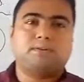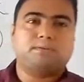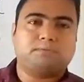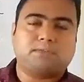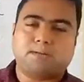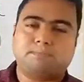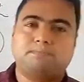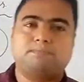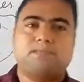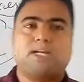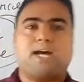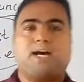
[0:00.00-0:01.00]

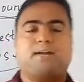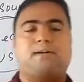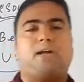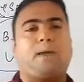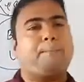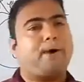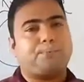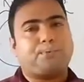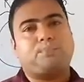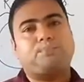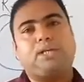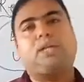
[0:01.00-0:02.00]
There are, apart
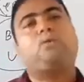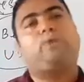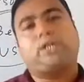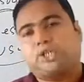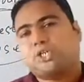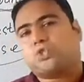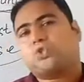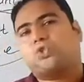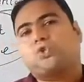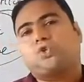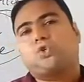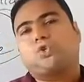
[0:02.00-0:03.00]
from their wages,
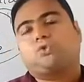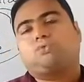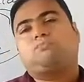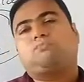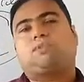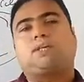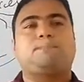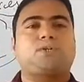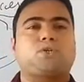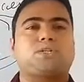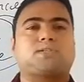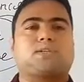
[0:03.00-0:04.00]
the
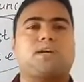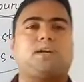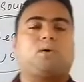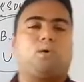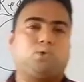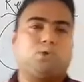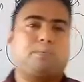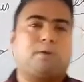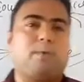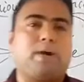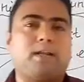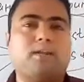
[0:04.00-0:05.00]
business can also
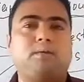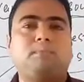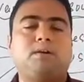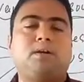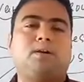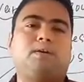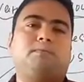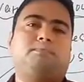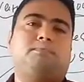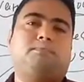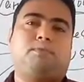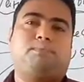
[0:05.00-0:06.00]
provide them
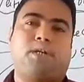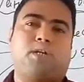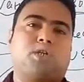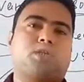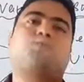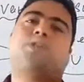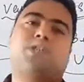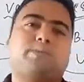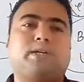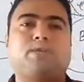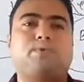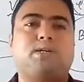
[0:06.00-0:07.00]
various fringe
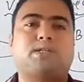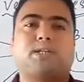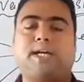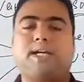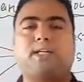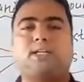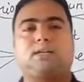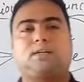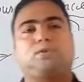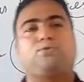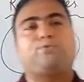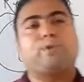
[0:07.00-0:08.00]
benefits
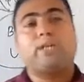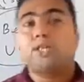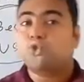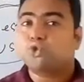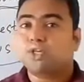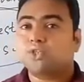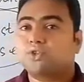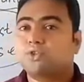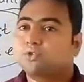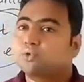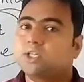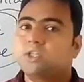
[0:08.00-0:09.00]
like free education
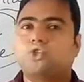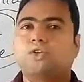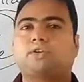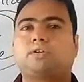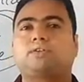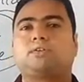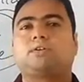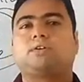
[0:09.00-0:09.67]
to their children,